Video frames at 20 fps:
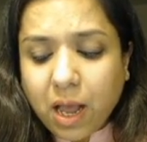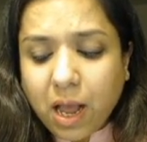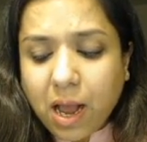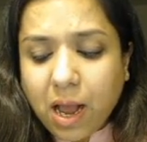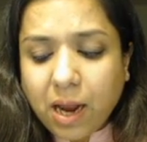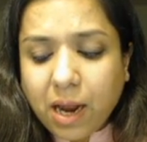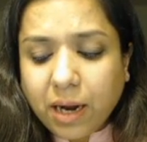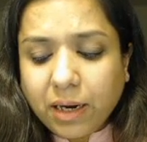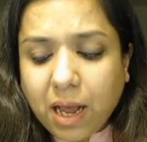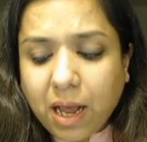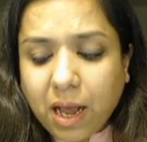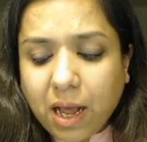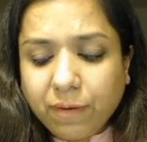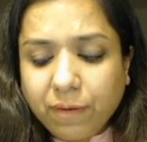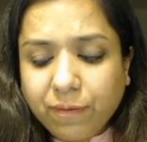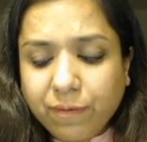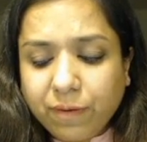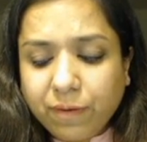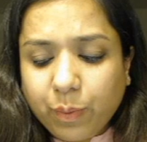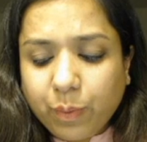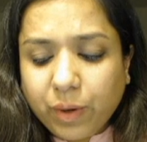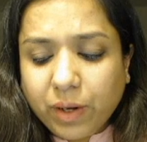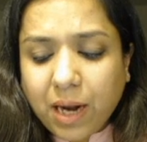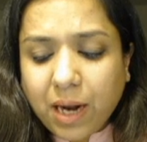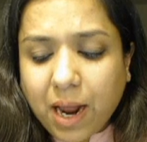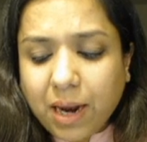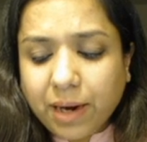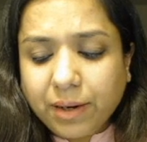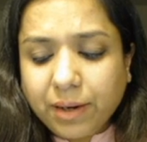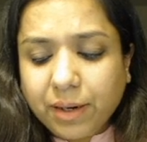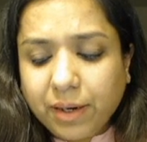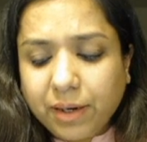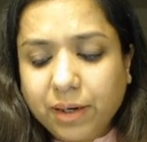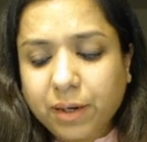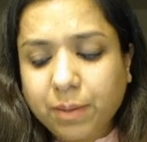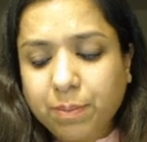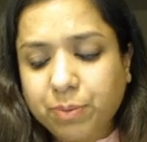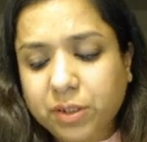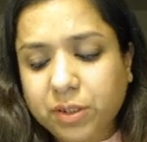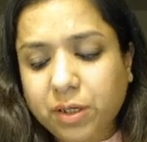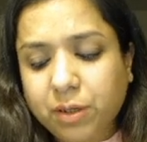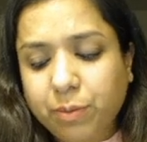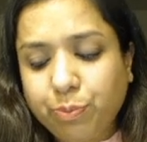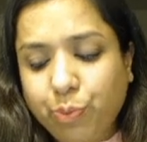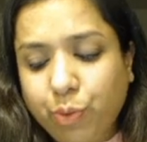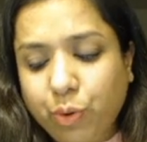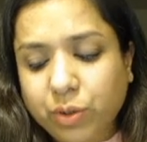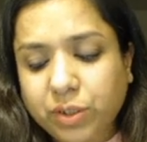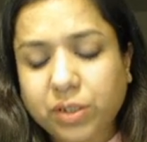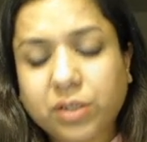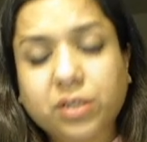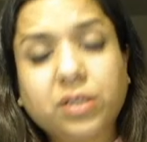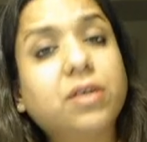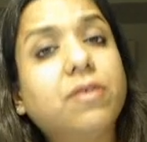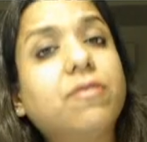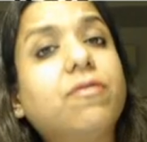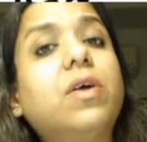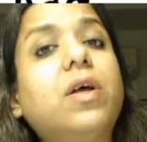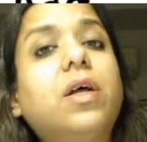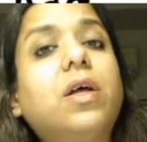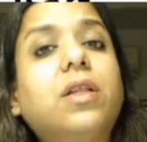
and alpha 1 antitrypsin positive.